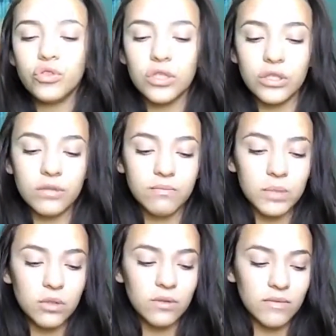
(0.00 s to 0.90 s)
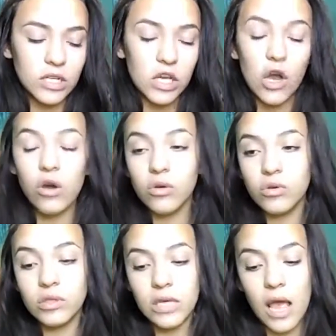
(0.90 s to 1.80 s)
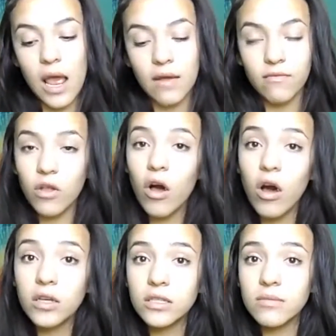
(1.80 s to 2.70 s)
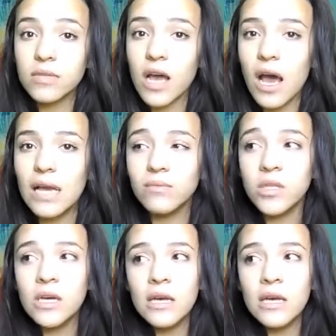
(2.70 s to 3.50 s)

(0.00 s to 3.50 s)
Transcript: just beauty videos and vlogs sometimes,